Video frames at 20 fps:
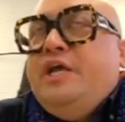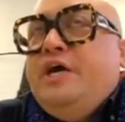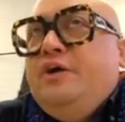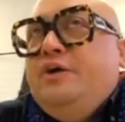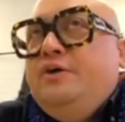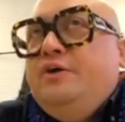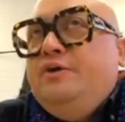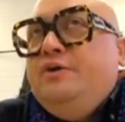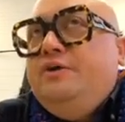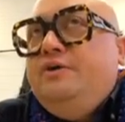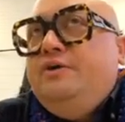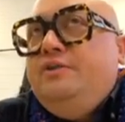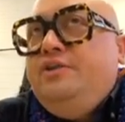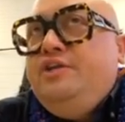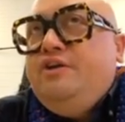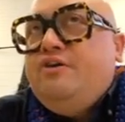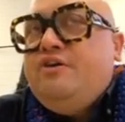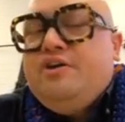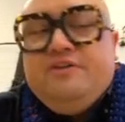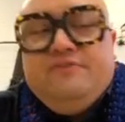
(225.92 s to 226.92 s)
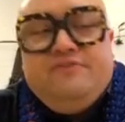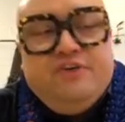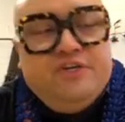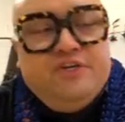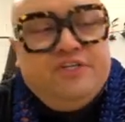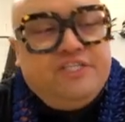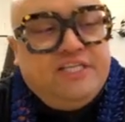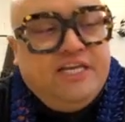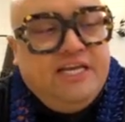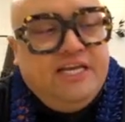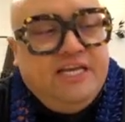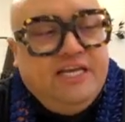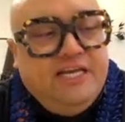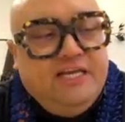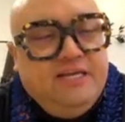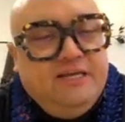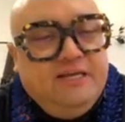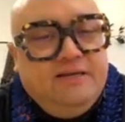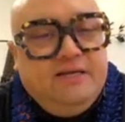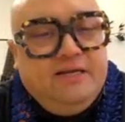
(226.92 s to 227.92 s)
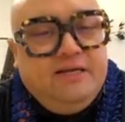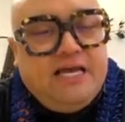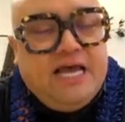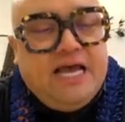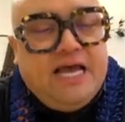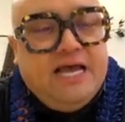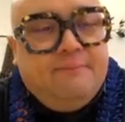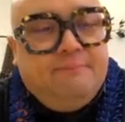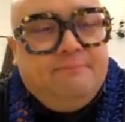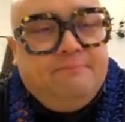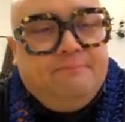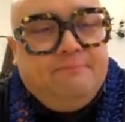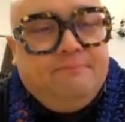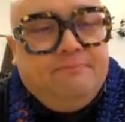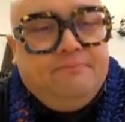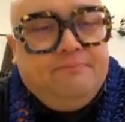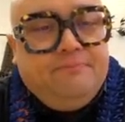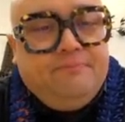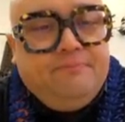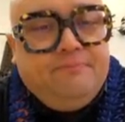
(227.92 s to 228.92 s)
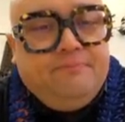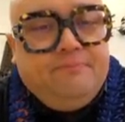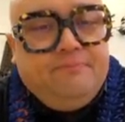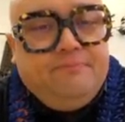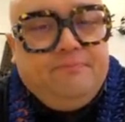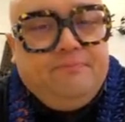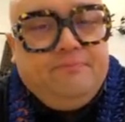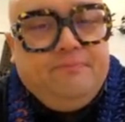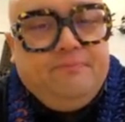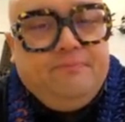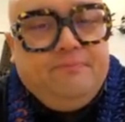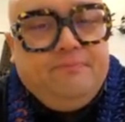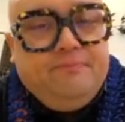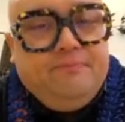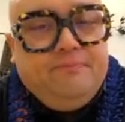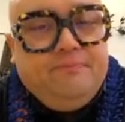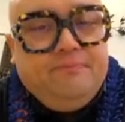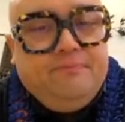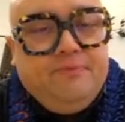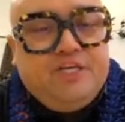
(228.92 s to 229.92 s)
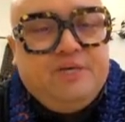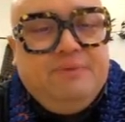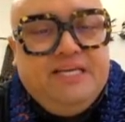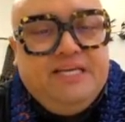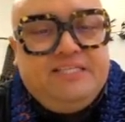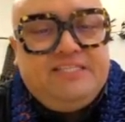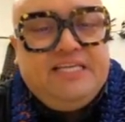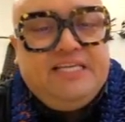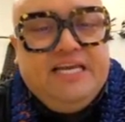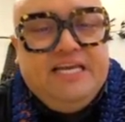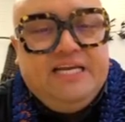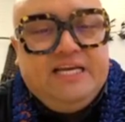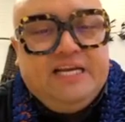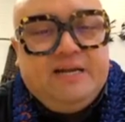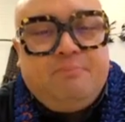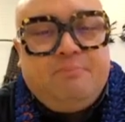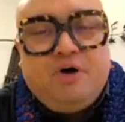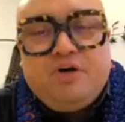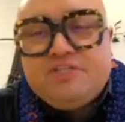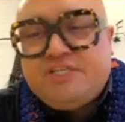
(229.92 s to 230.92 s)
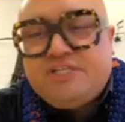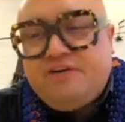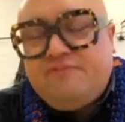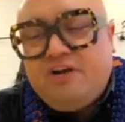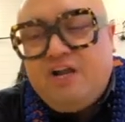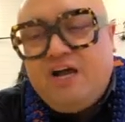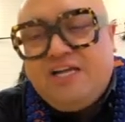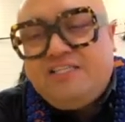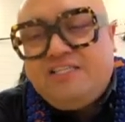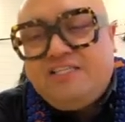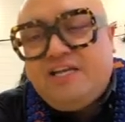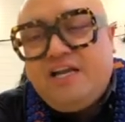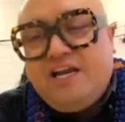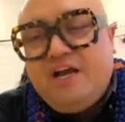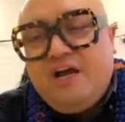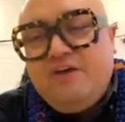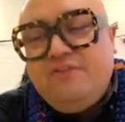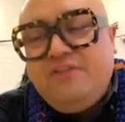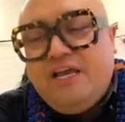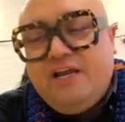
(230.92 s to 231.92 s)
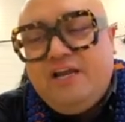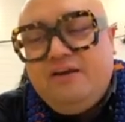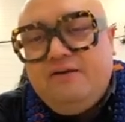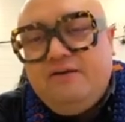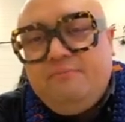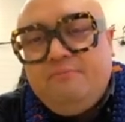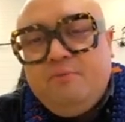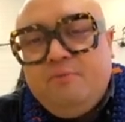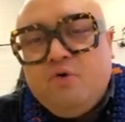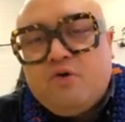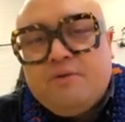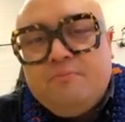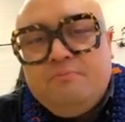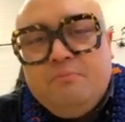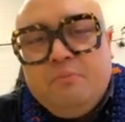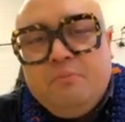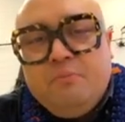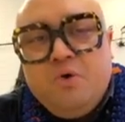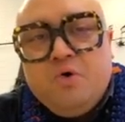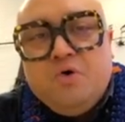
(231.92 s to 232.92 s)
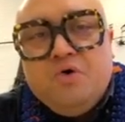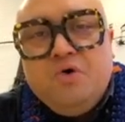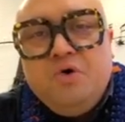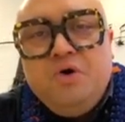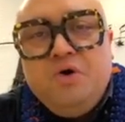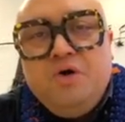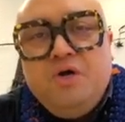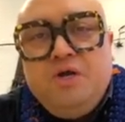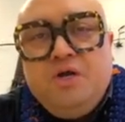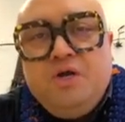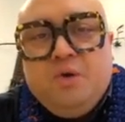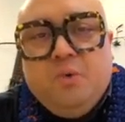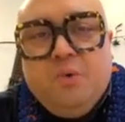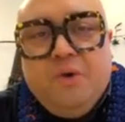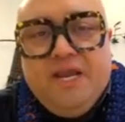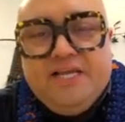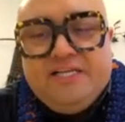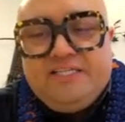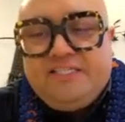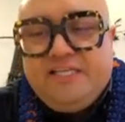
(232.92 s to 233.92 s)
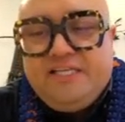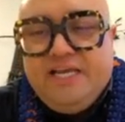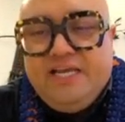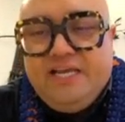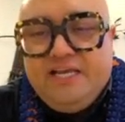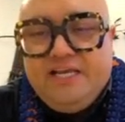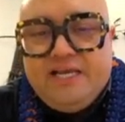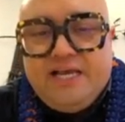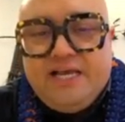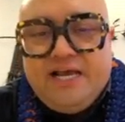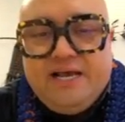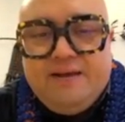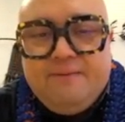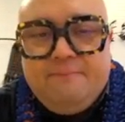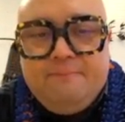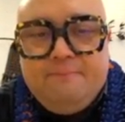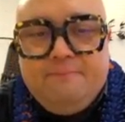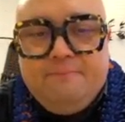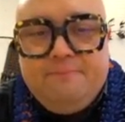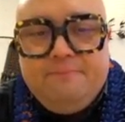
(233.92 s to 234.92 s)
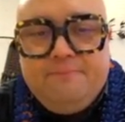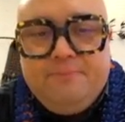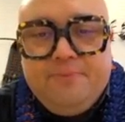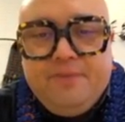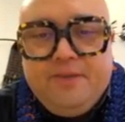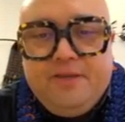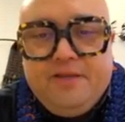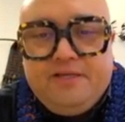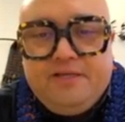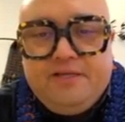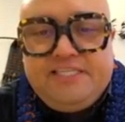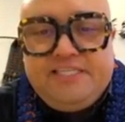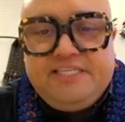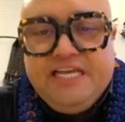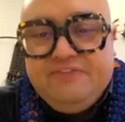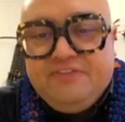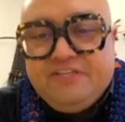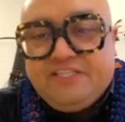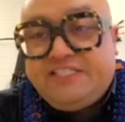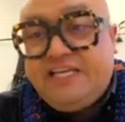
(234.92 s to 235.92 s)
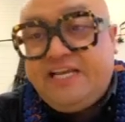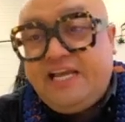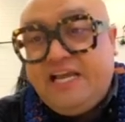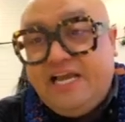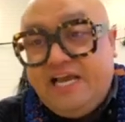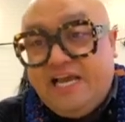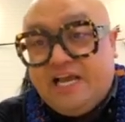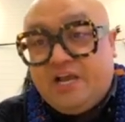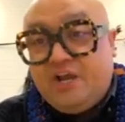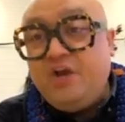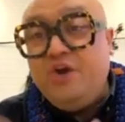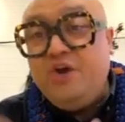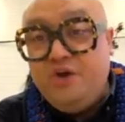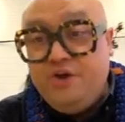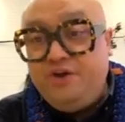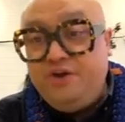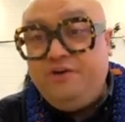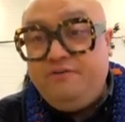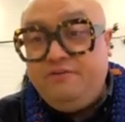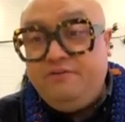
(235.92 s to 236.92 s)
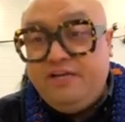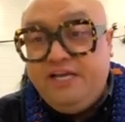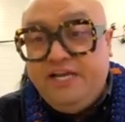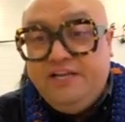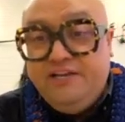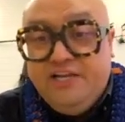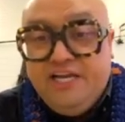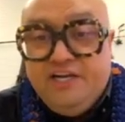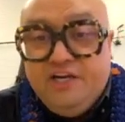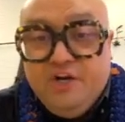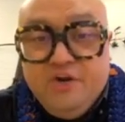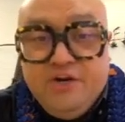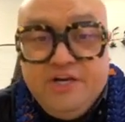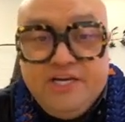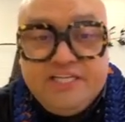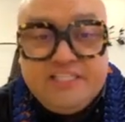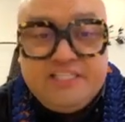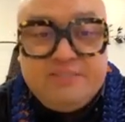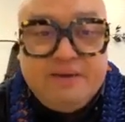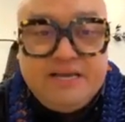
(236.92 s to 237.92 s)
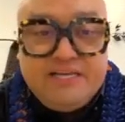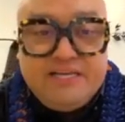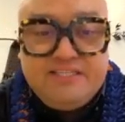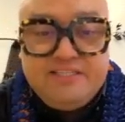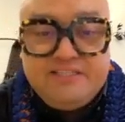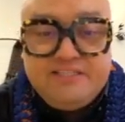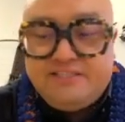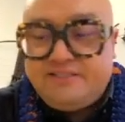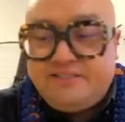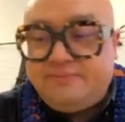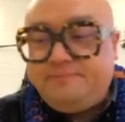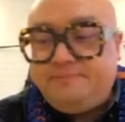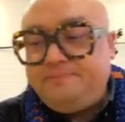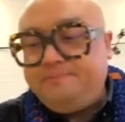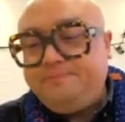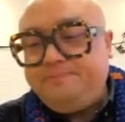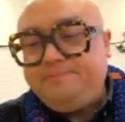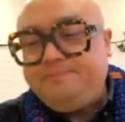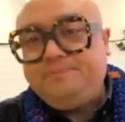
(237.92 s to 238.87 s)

neurodiversity to be seen in a positive light. And I know that more and more we are seeing this occur in learning spaces.